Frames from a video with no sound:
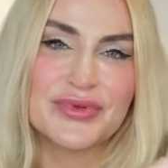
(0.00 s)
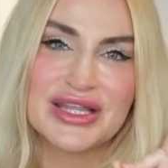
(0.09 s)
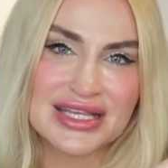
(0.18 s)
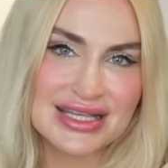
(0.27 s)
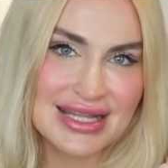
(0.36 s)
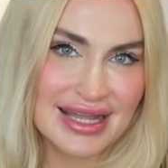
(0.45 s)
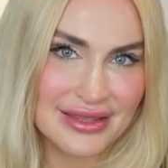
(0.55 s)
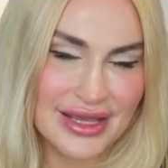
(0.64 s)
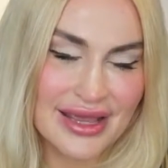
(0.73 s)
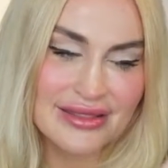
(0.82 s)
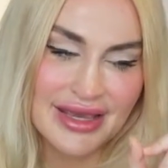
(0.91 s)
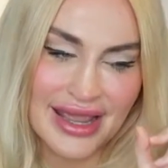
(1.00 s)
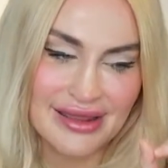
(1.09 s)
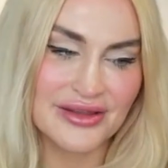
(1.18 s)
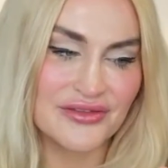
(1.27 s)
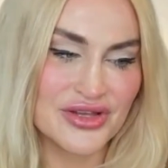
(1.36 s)
but this is not the
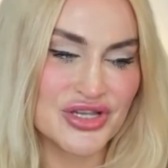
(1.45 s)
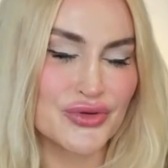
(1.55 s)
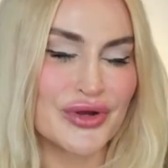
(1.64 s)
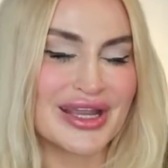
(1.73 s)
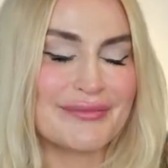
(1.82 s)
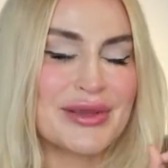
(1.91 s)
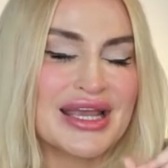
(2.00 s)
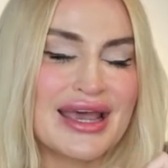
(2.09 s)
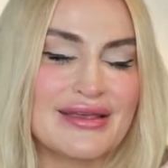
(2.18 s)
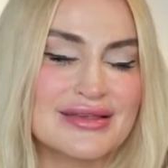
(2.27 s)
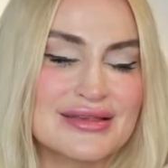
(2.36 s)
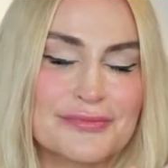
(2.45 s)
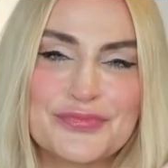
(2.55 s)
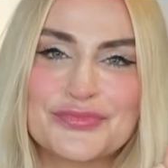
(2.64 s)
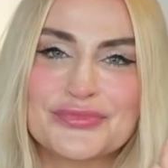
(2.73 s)
end of the story, because